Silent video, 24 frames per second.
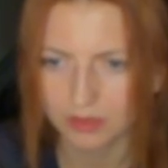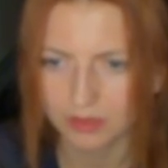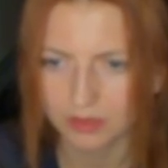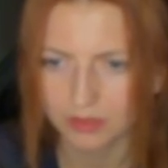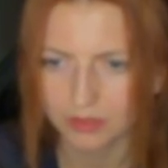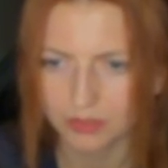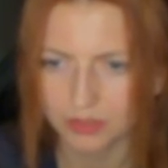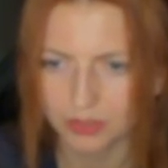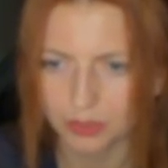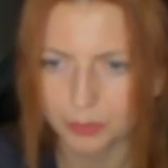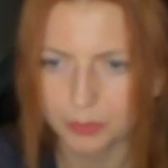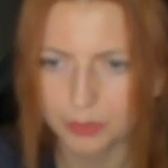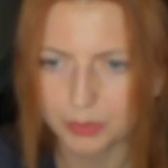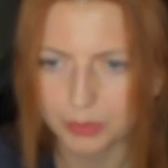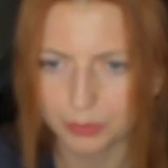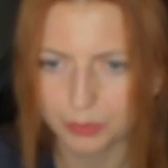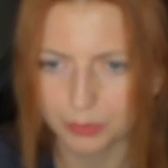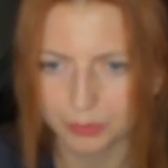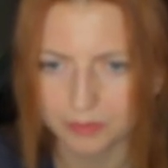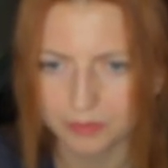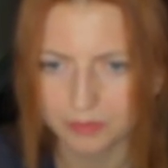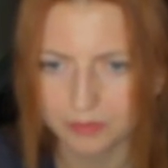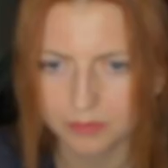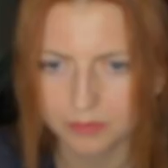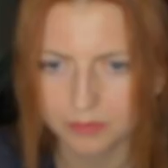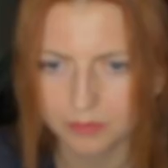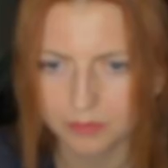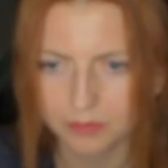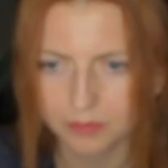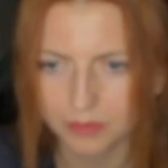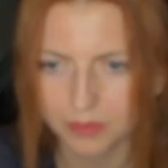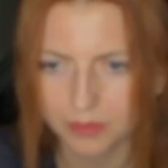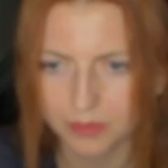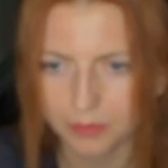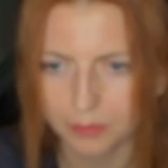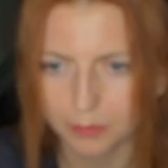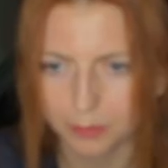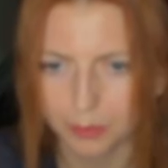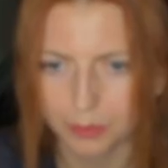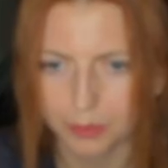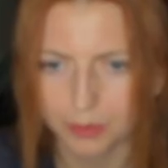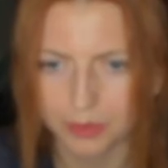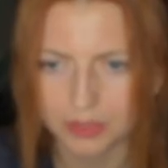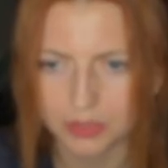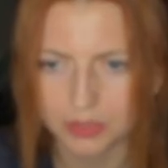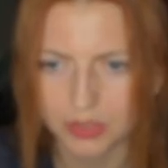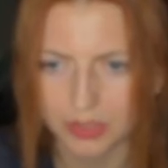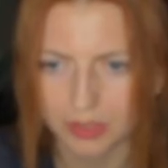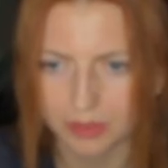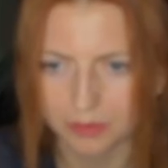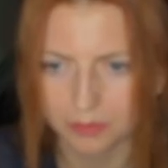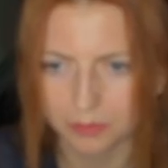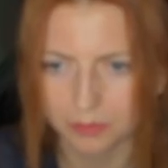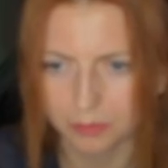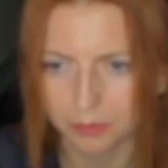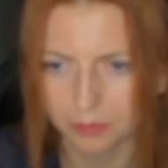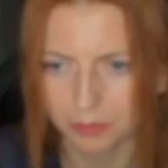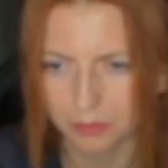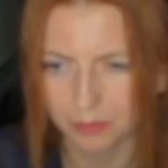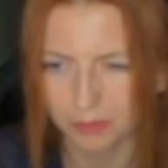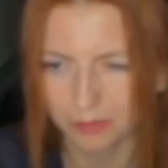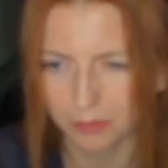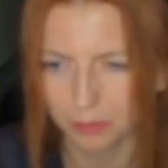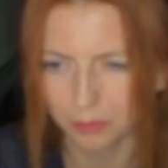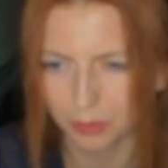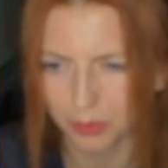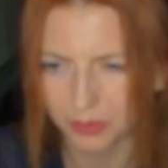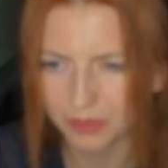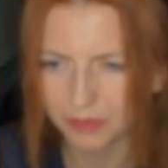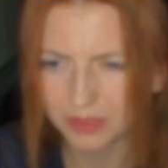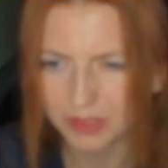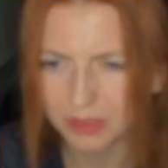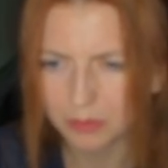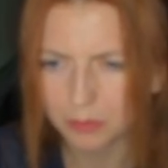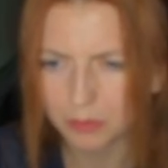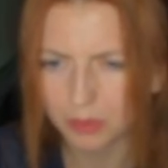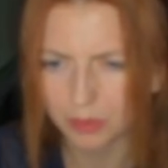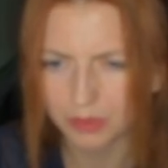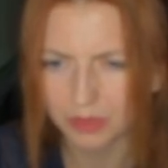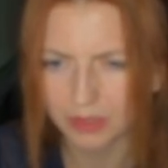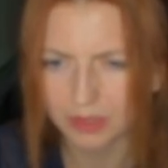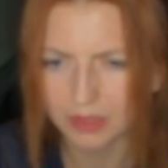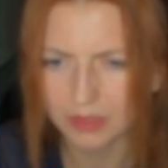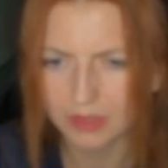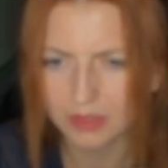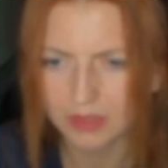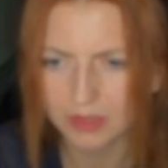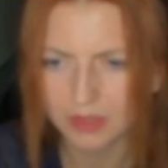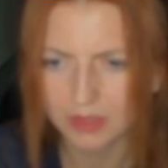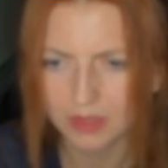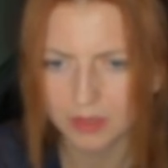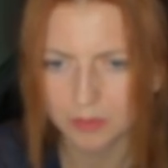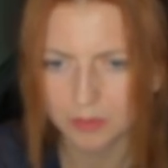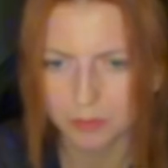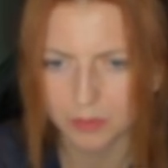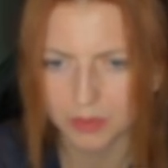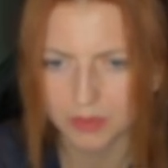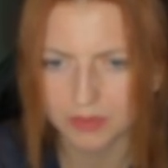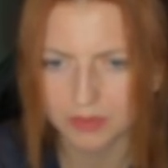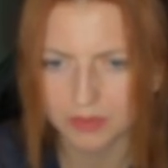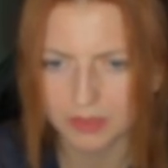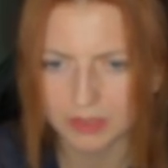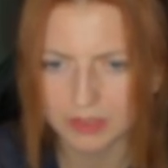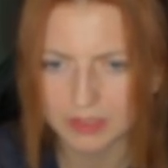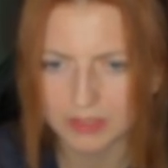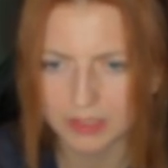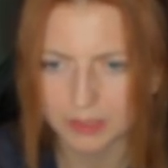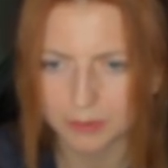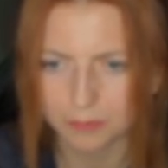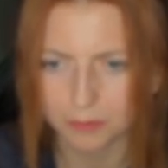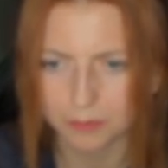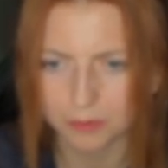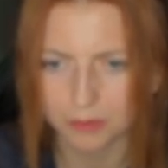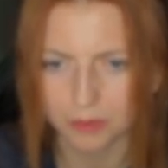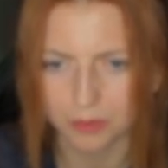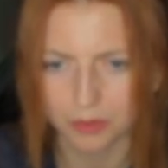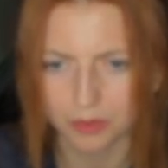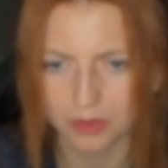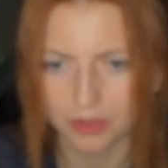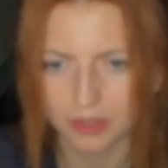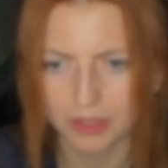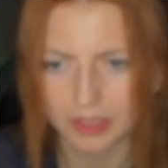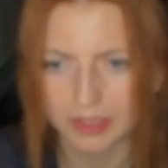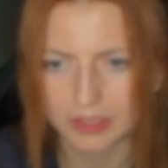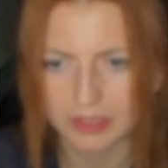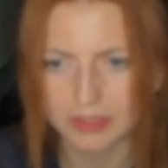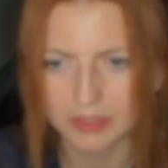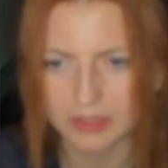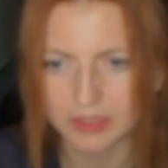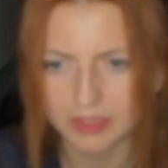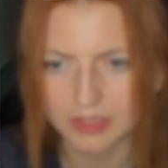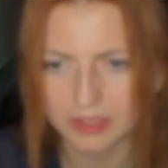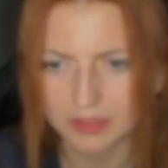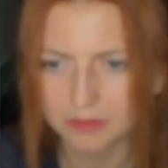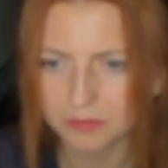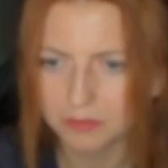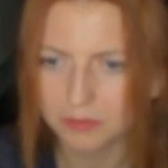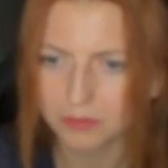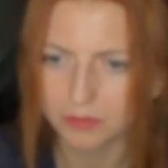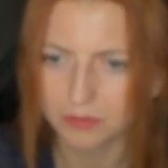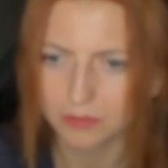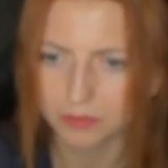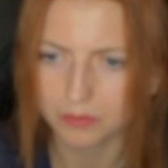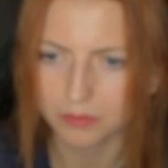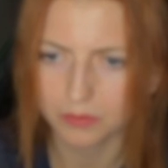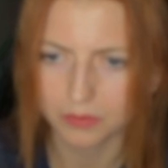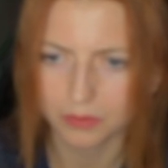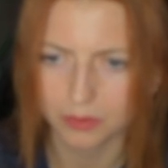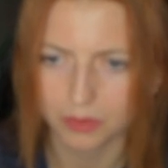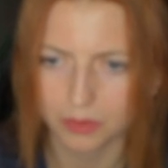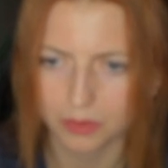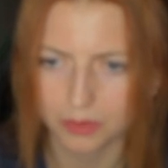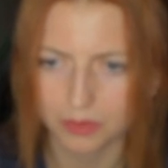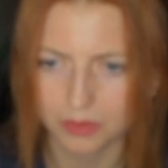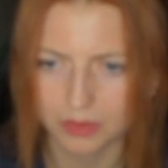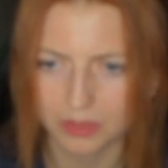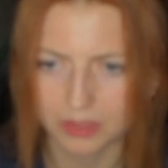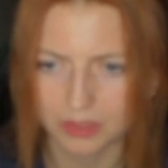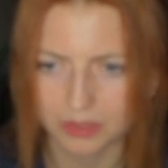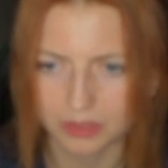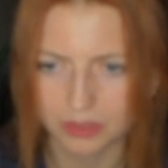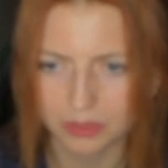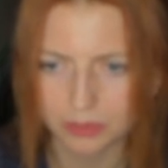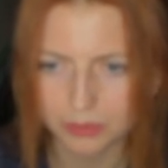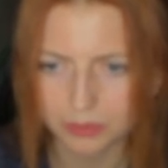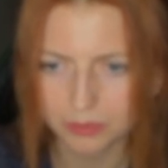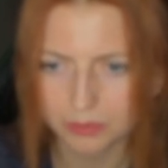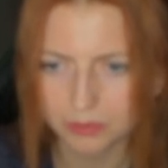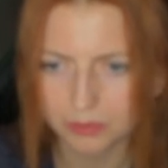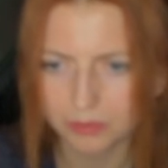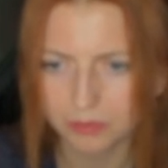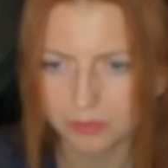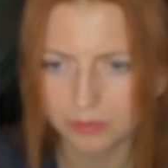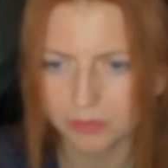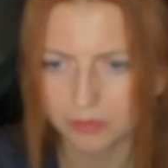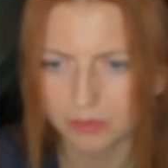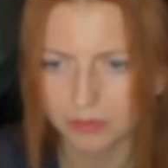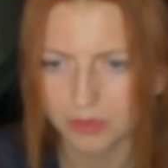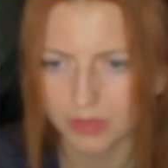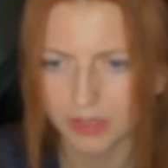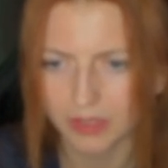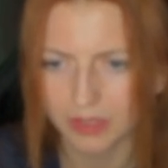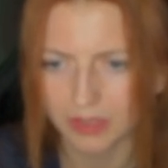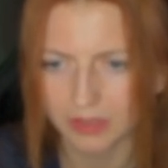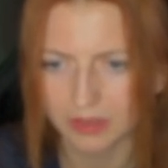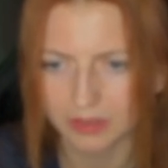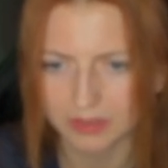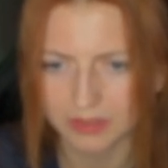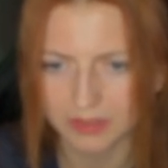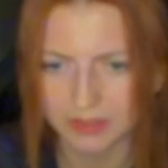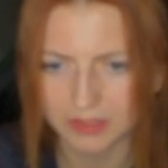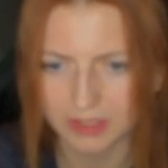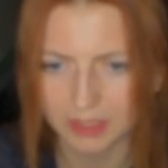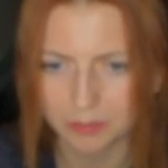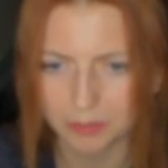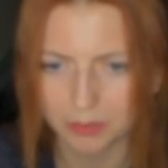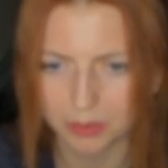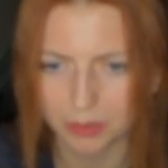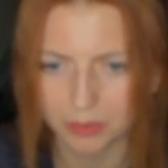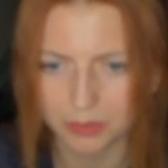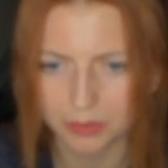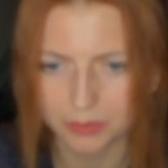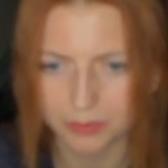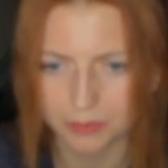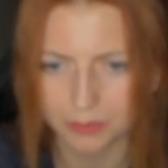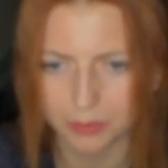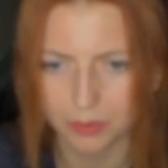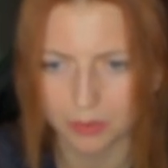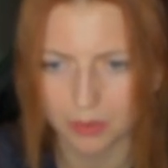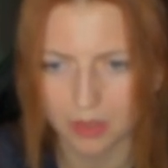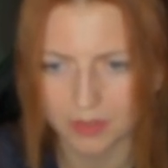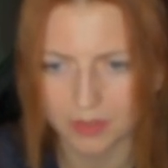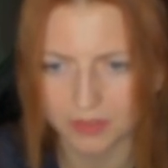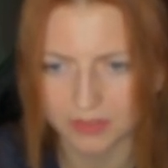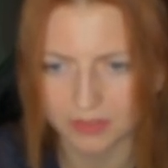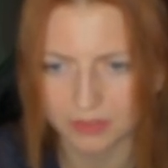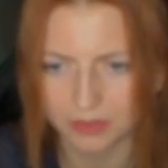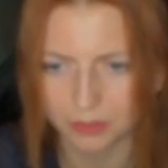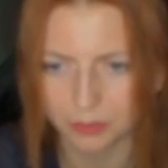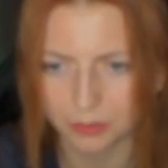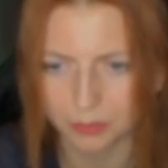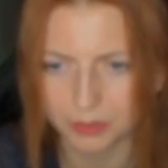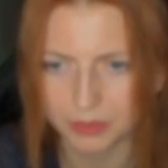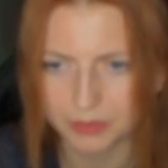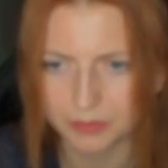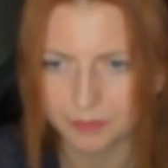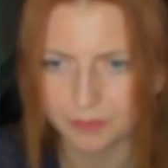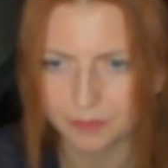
top 2 for HR, both of them, okay? But let's say for IT, only 2, and the same goes for other groups.